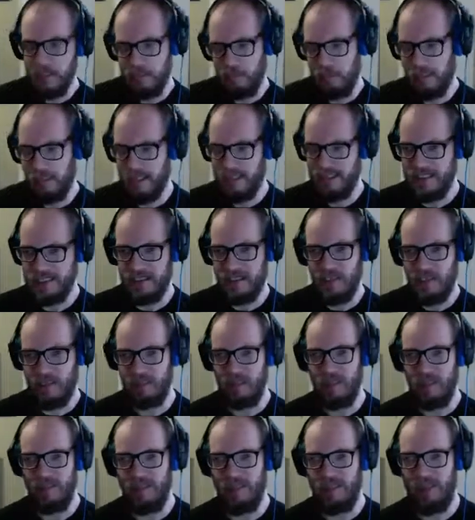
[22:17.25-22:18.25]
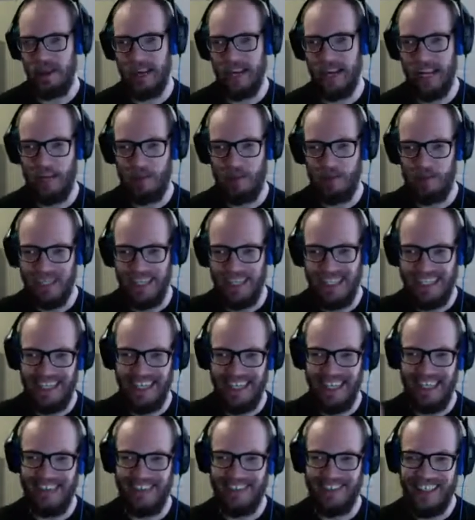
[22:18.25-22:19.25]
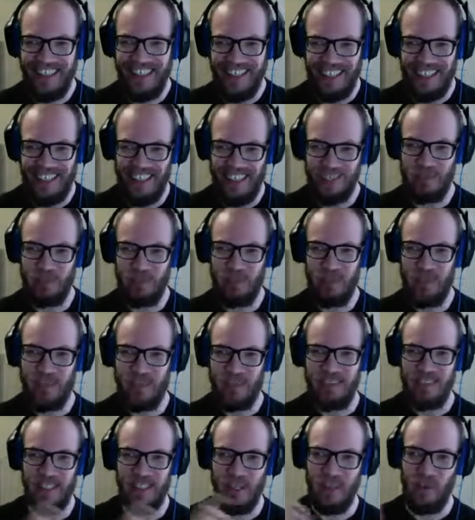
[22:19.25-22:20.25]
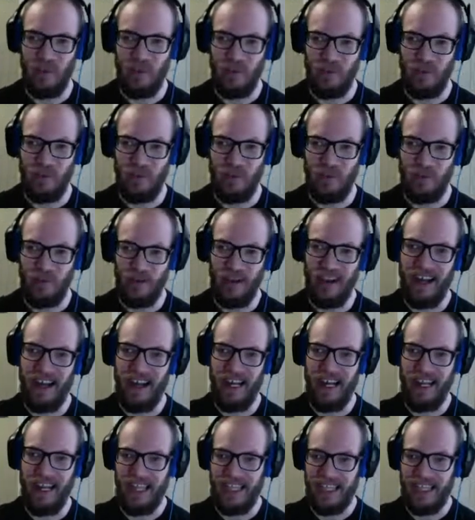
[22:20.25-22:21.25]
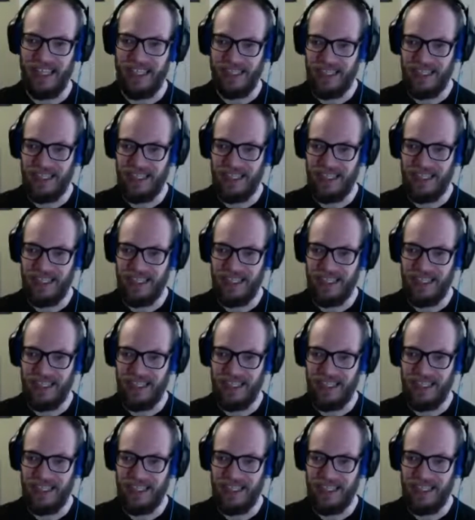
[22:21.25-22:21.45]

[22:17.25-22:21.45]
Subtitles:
but it's only bad because it's been so chronic